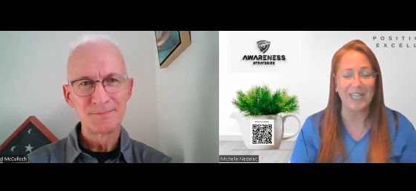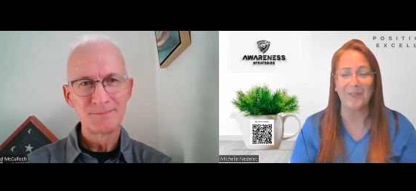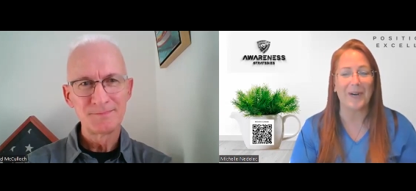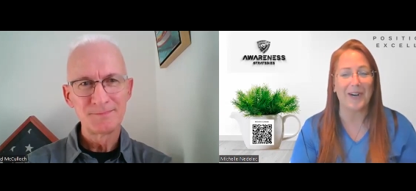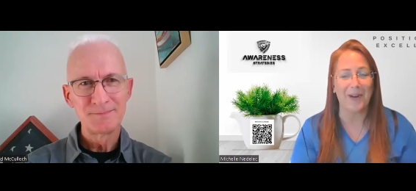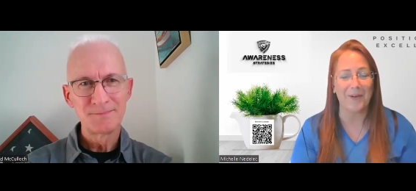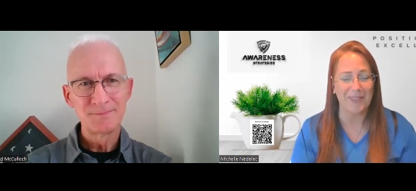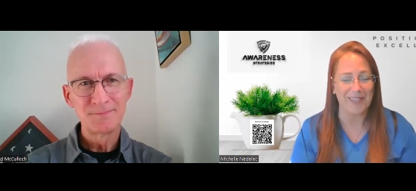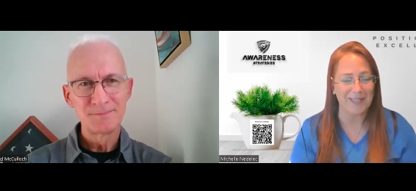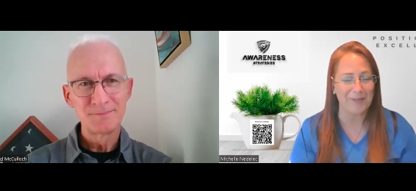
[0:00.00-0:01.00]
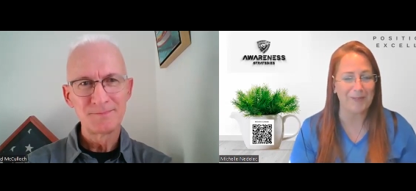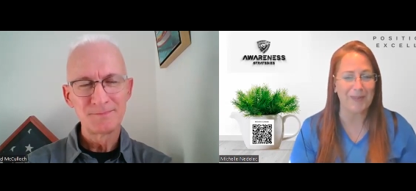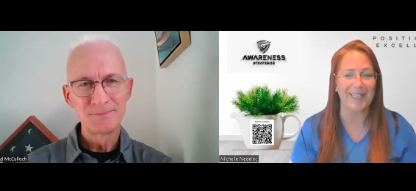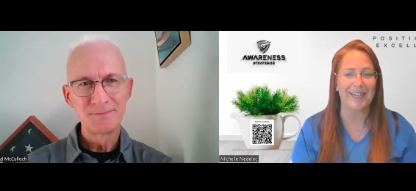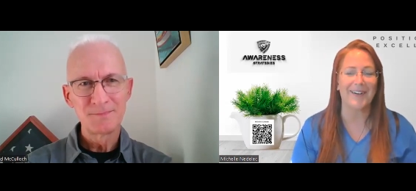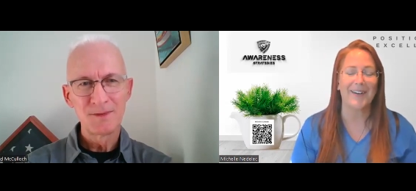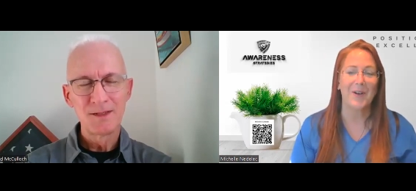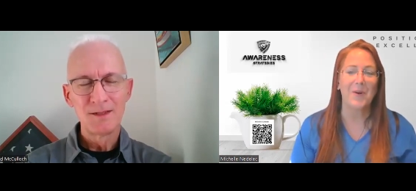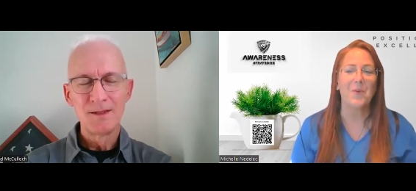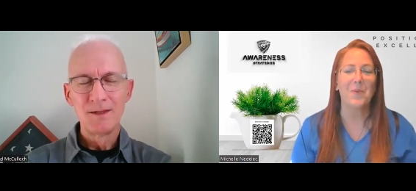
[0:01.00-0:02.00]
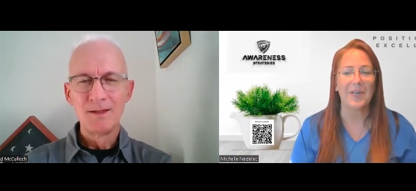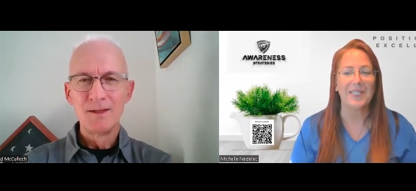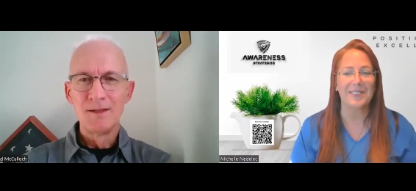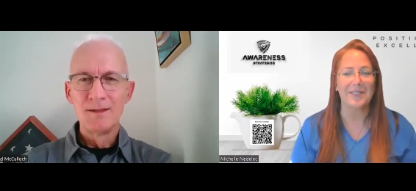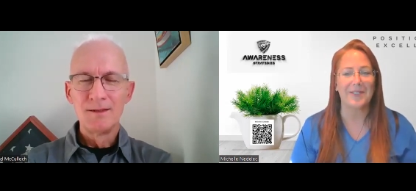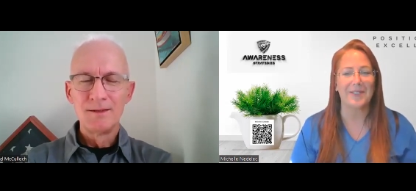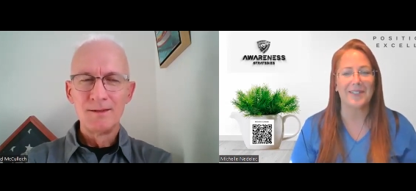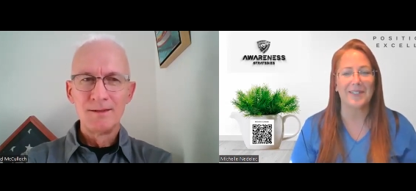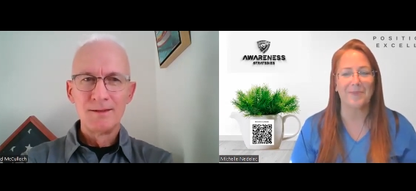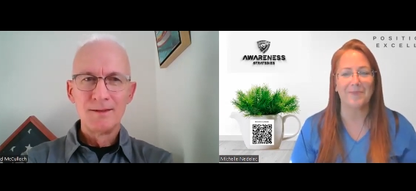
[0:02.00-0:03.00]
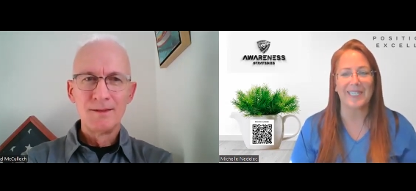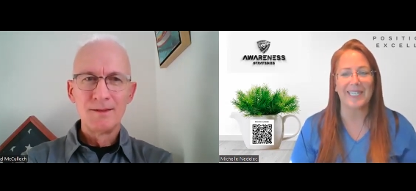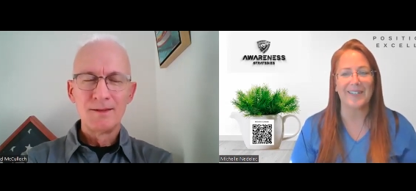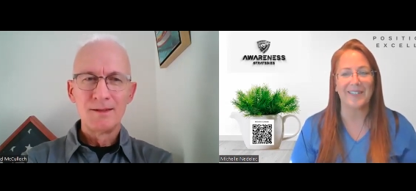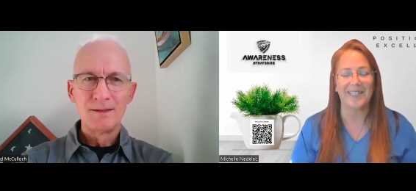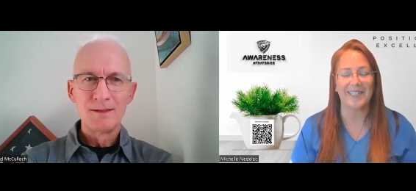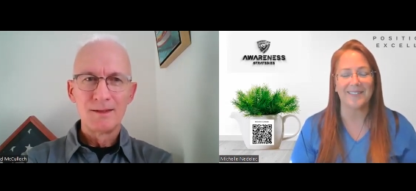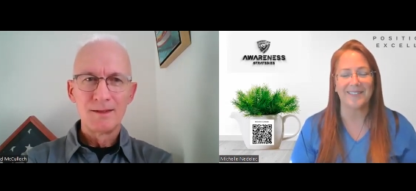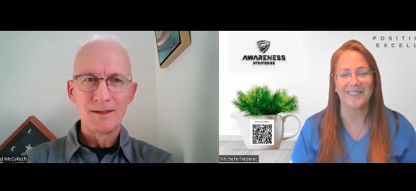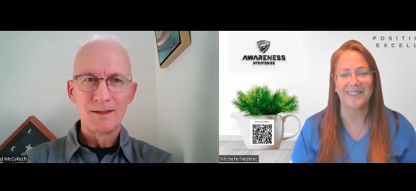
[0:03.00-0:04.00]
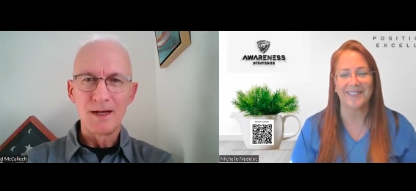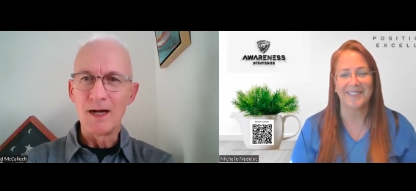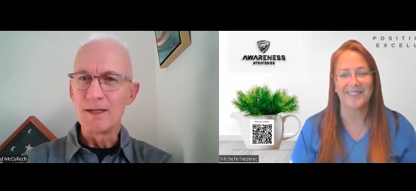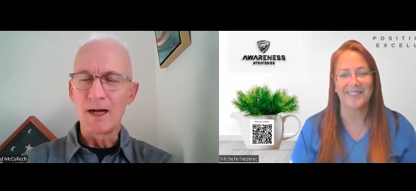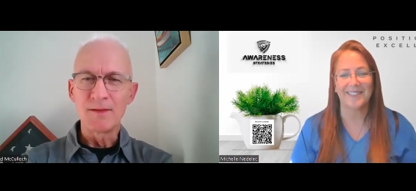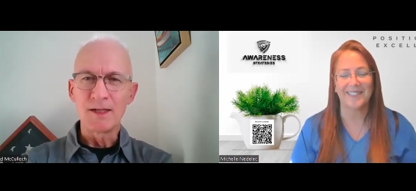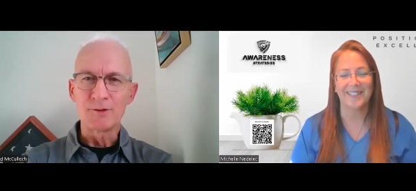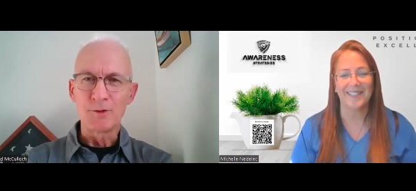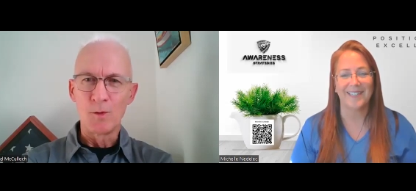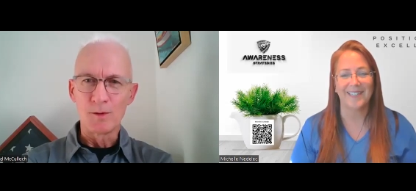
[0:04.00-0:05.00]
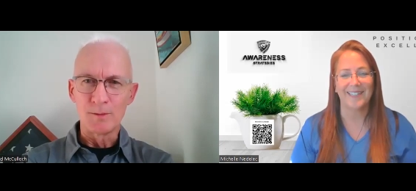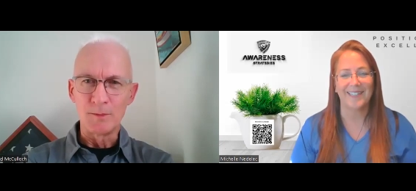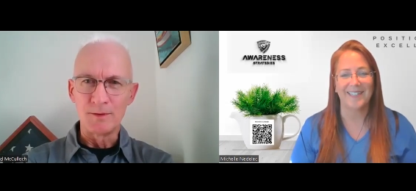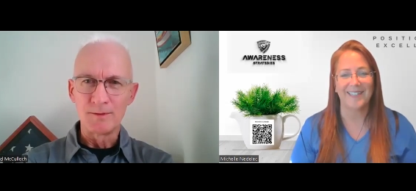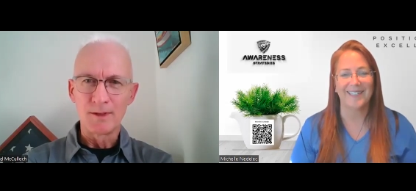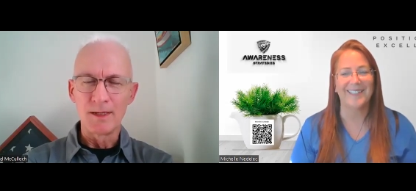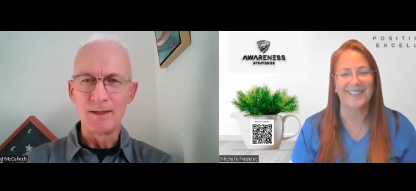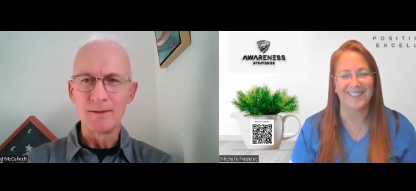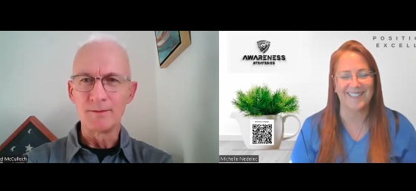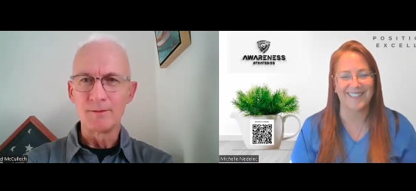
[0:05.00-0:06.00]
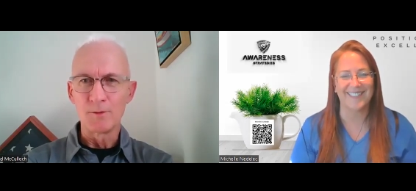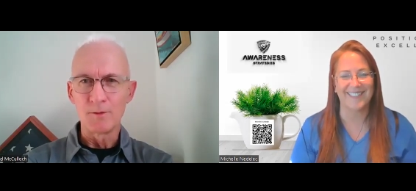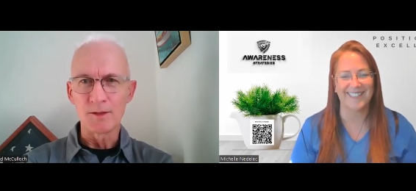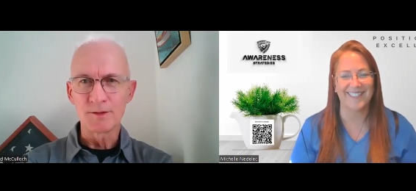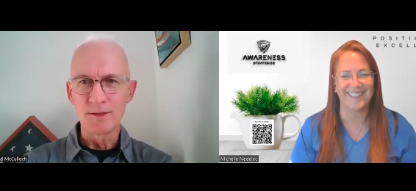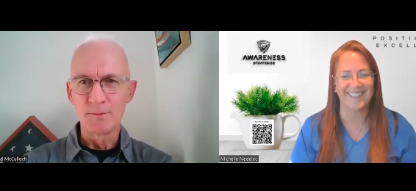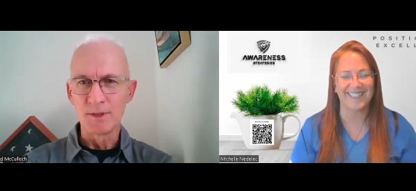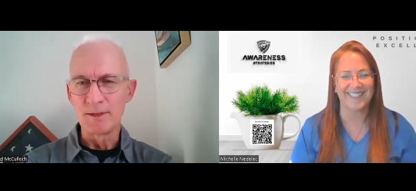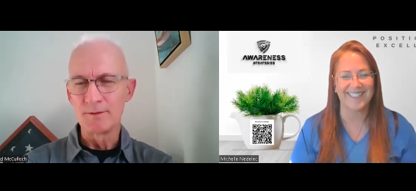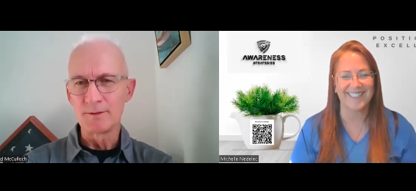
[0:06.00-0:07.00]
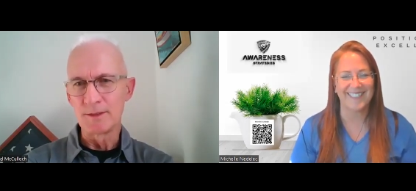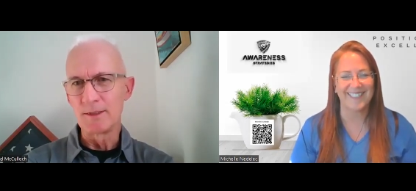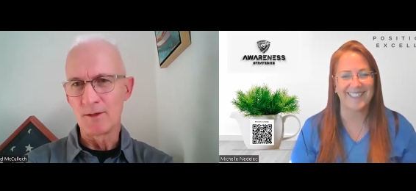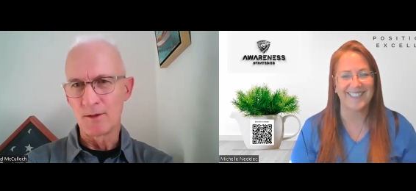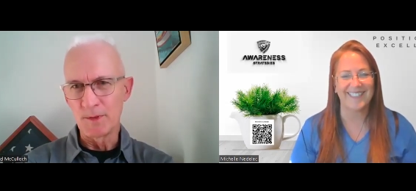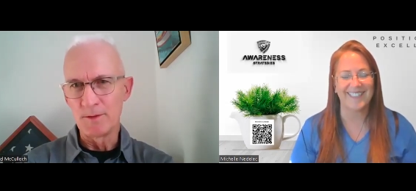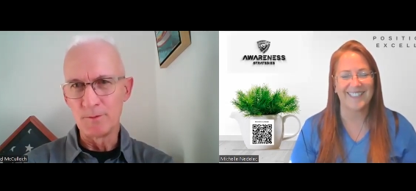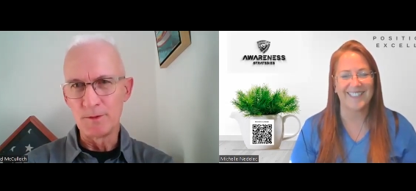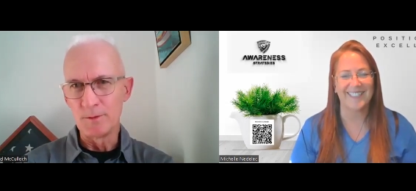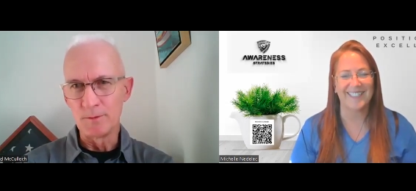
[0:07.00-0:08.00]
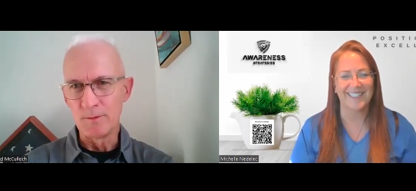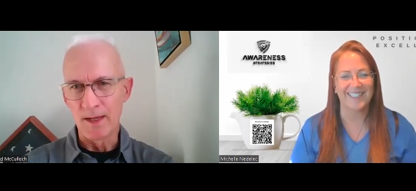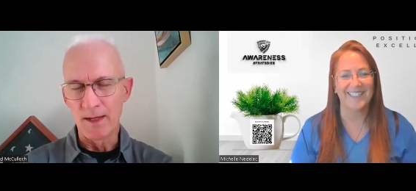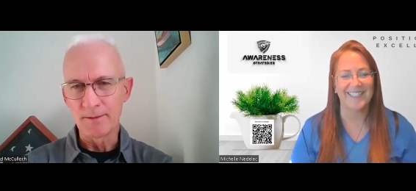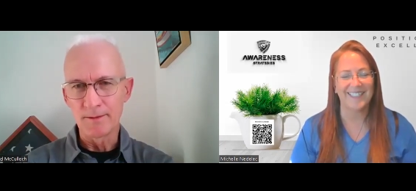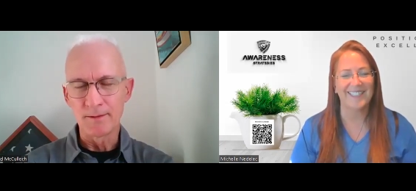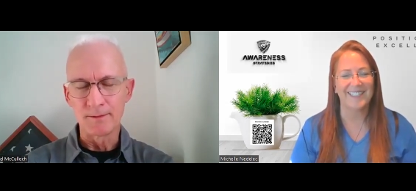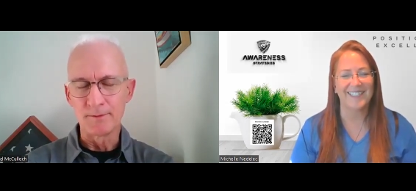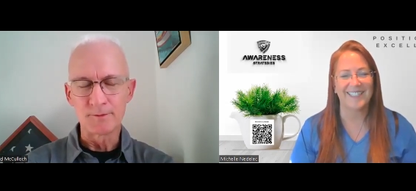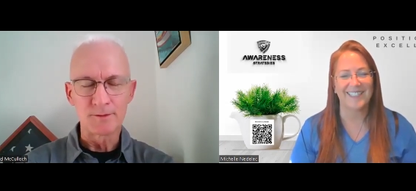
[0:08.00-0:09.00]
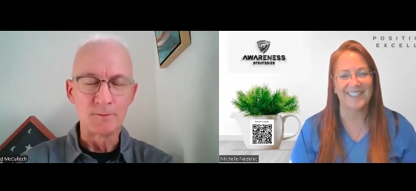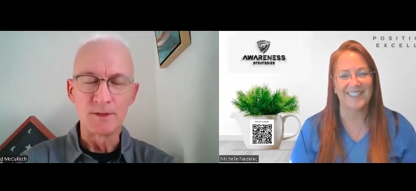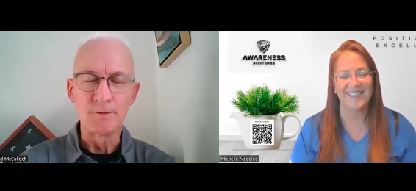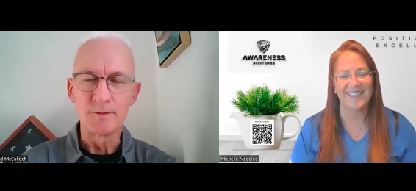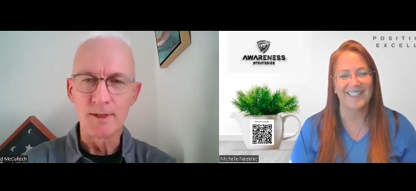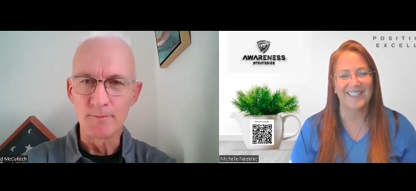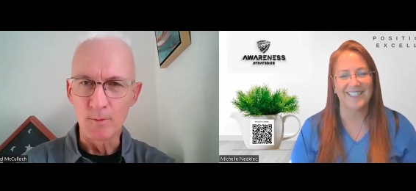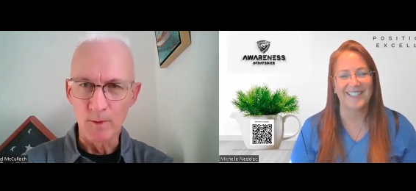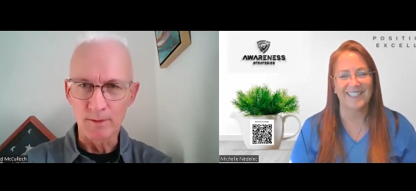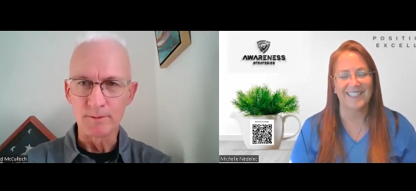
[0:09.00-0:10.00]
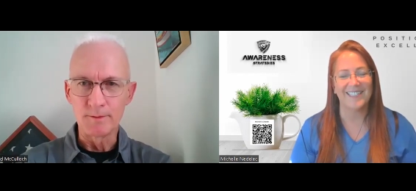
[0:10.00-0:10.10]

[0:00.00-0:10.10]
Speaker 1: anywhere, I would think it would be there. What is your take on that?
Speaker 2: I, I think it's horrible. And there are some leaders in the Army who do that. And there's some leaders everywhere who